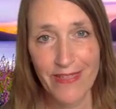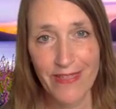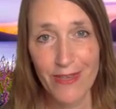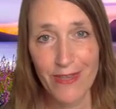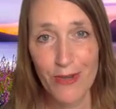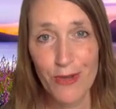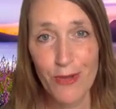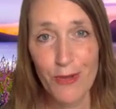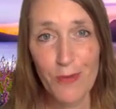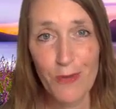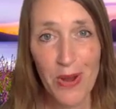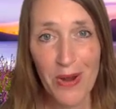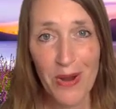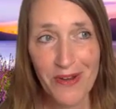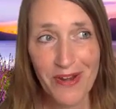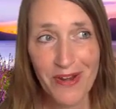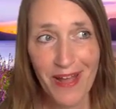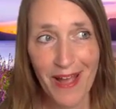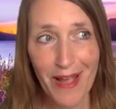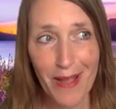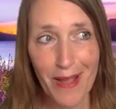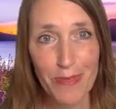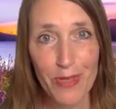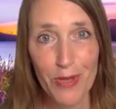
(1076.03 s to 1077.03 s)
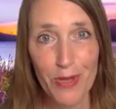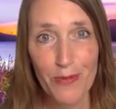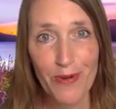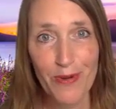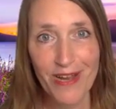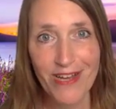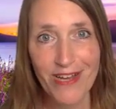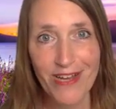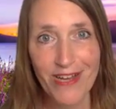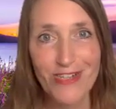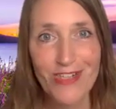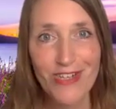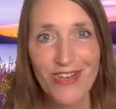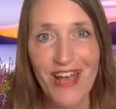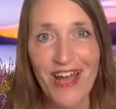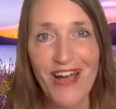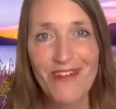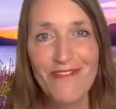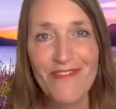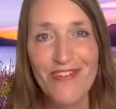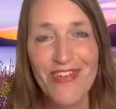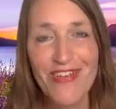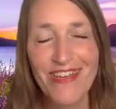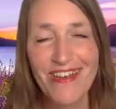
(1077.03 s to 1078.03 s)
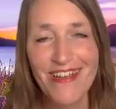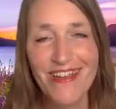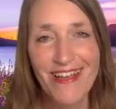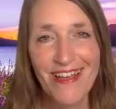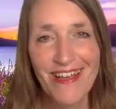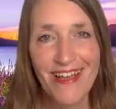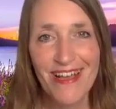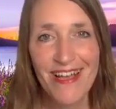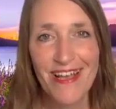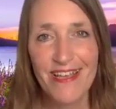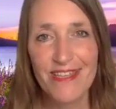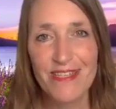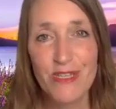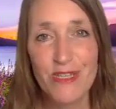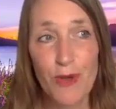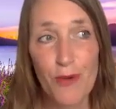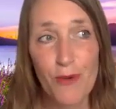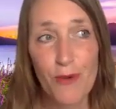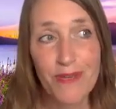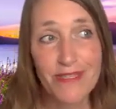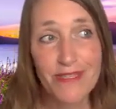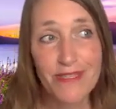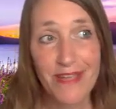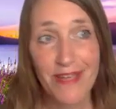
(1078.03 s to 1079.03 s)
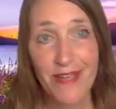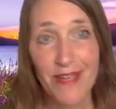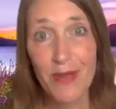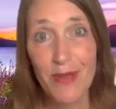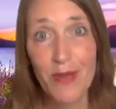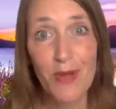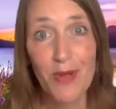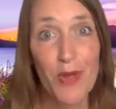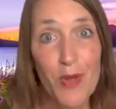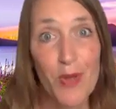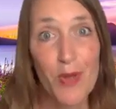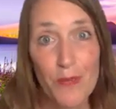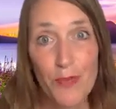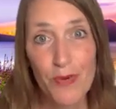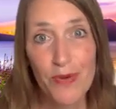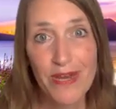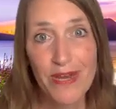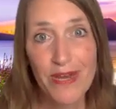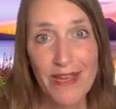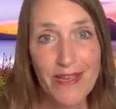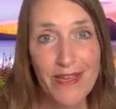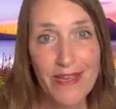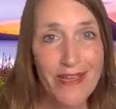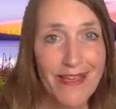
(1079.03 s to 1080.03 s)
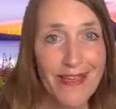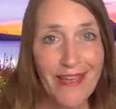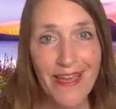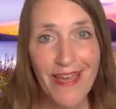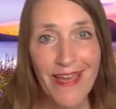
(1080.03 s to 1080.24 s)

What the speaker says: The new paradigm, the creation of it isn't always pretty